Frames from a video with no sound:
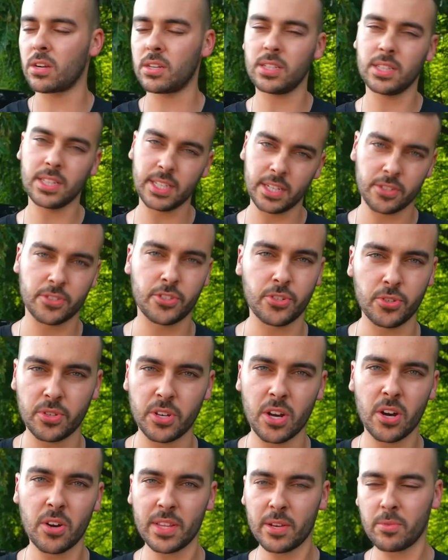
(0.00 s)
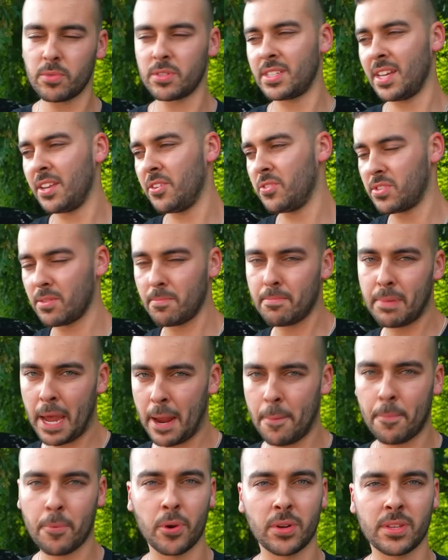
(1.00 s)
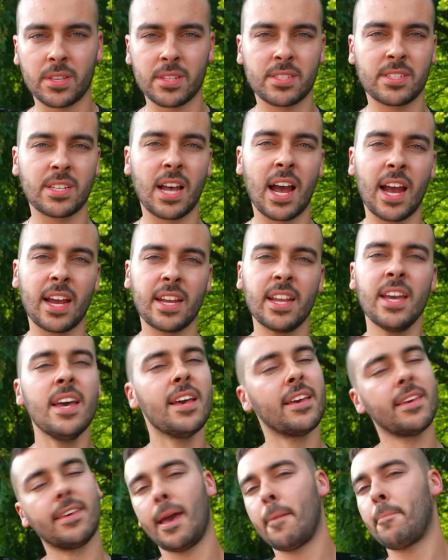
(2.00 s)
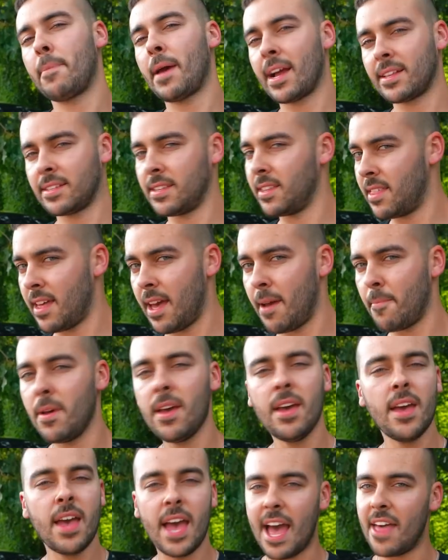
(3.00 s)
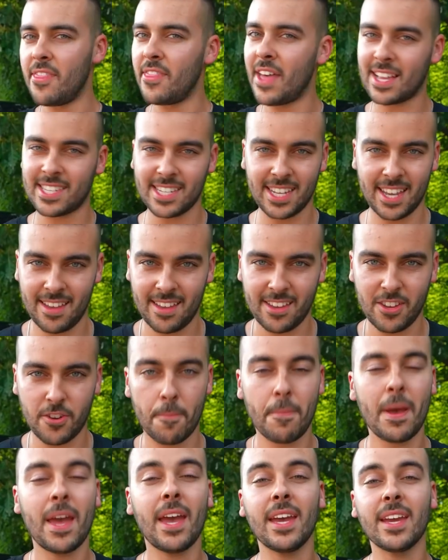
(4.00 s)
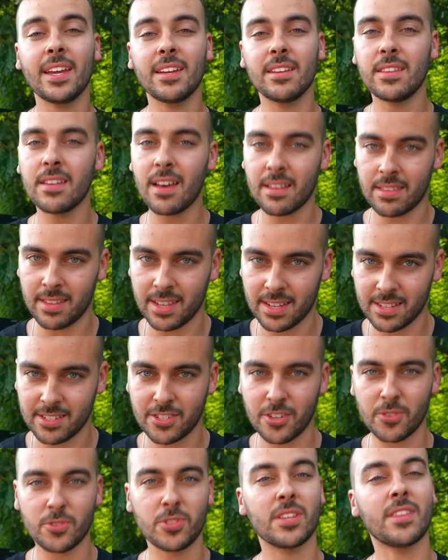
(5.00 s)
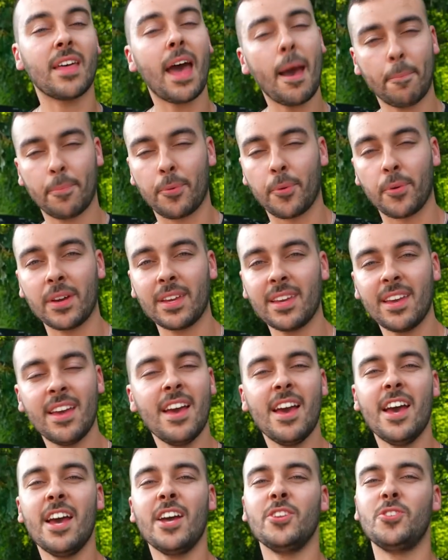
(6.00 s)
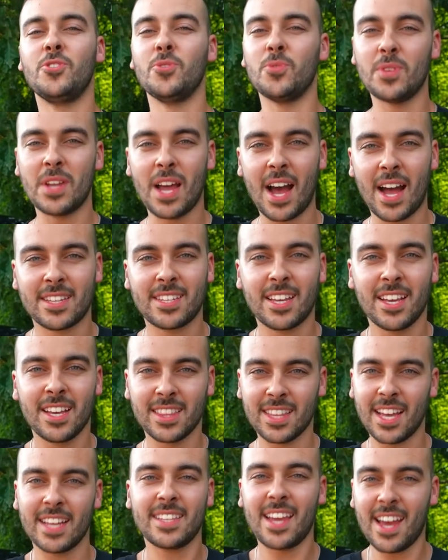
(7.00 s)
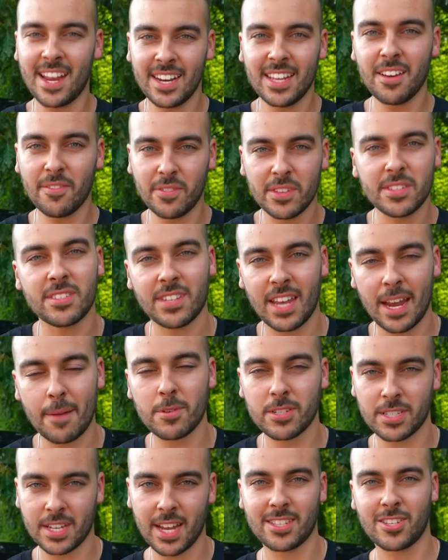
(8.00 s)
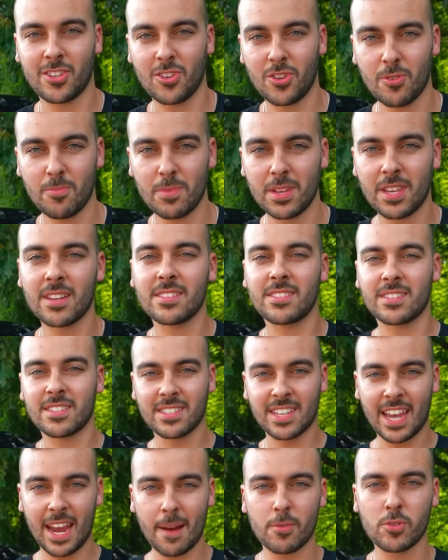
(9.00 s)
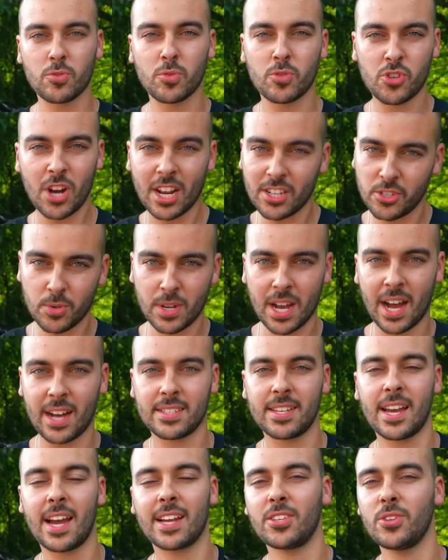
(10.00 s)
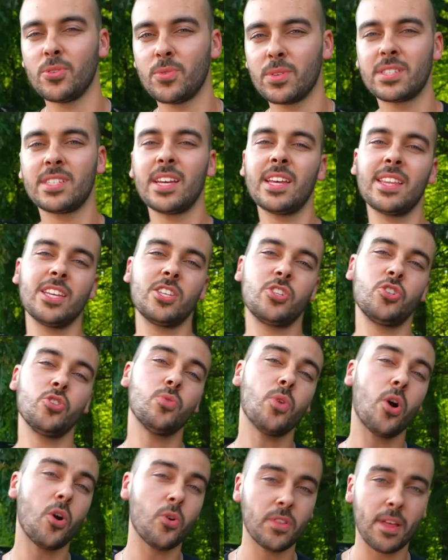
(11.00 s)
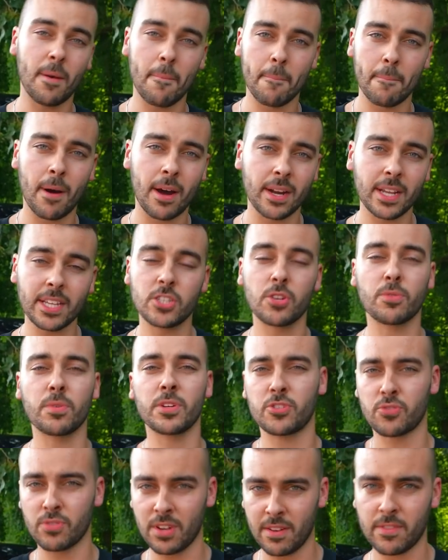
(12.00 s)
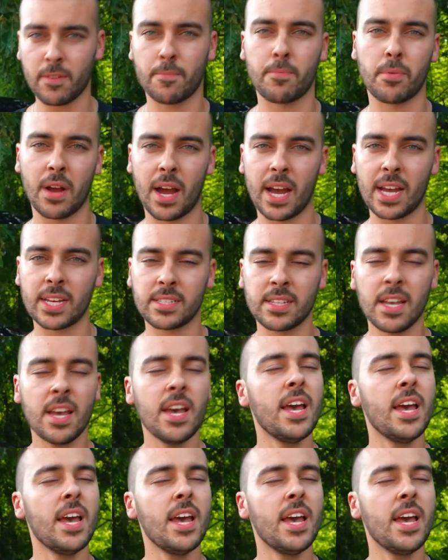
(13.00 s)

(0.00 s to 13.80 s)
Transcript: clear to go. They will send you some paperwork to sign, get back to them, and that's it. You're paying nothing. So to that point, do not let any of these scammers get to you, because the scammers will try to contact you and say that you owe them money to retrieve the prize.